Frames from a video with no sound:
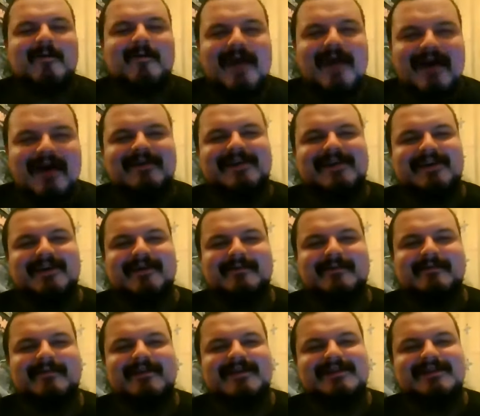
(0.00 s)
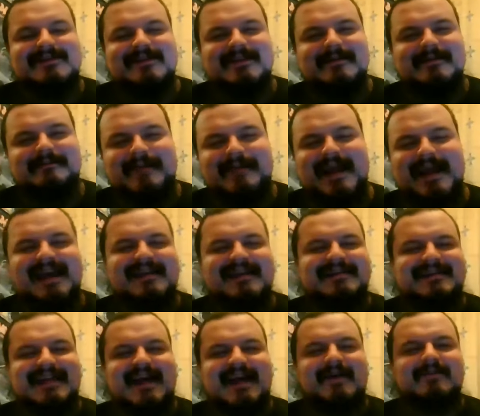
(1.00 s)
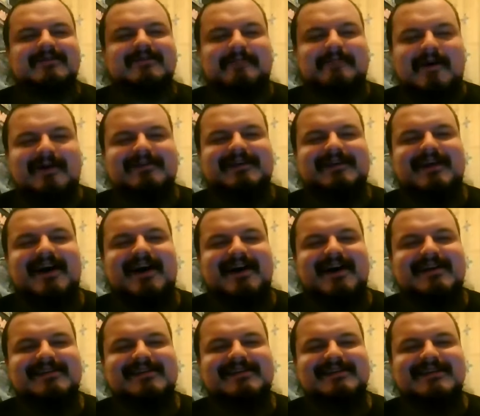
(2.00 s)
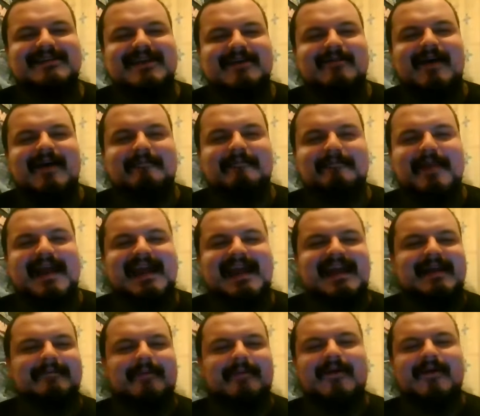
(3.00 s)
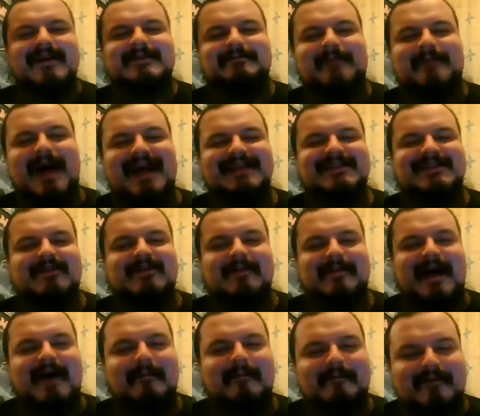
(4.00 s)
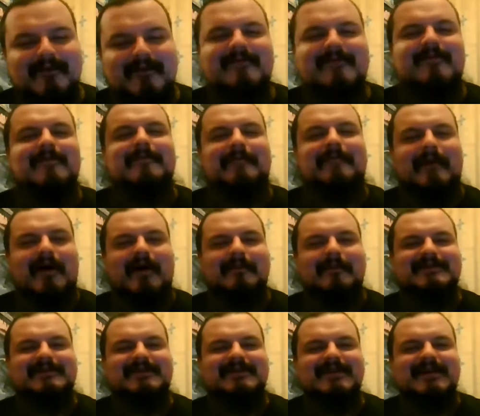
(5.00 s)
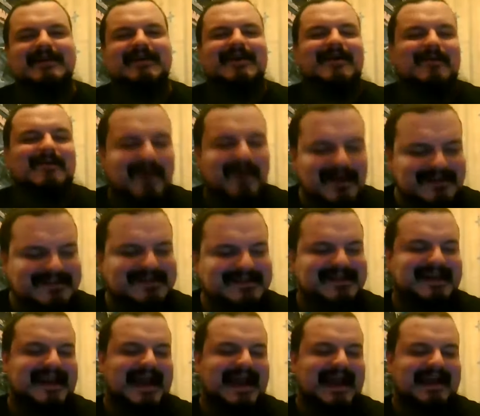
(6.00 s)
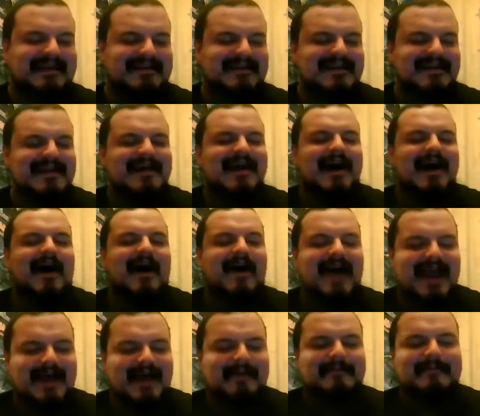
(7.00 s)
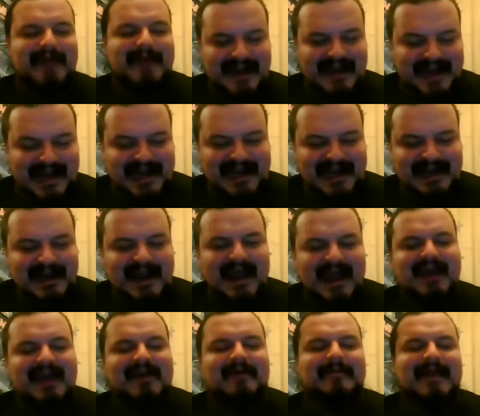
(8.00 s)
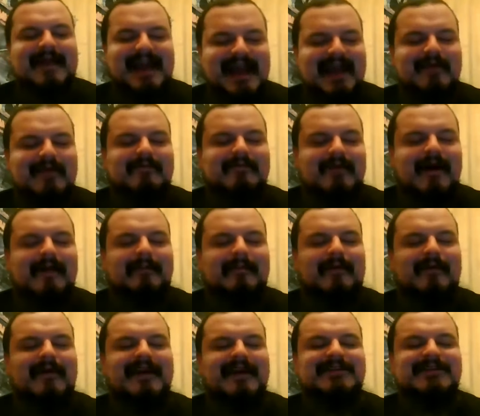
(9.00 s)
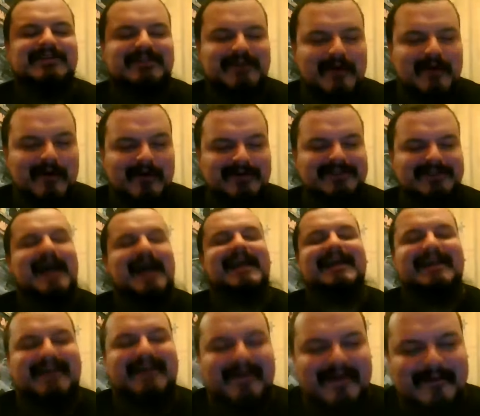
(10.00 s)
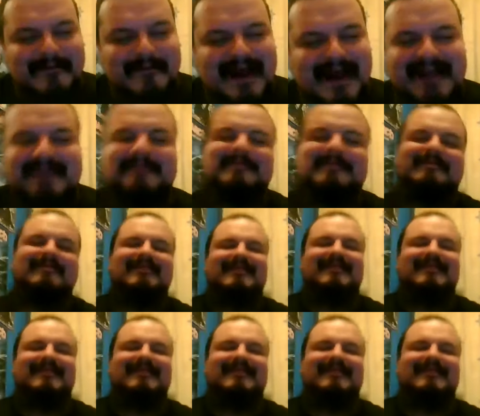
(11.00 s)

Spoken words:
Welcome to the Bean Cells podcast, where Beanie Boys banter about brutal bops. Once again, I am Manny, and I'm here with my boy Shaush. How you doing, mate?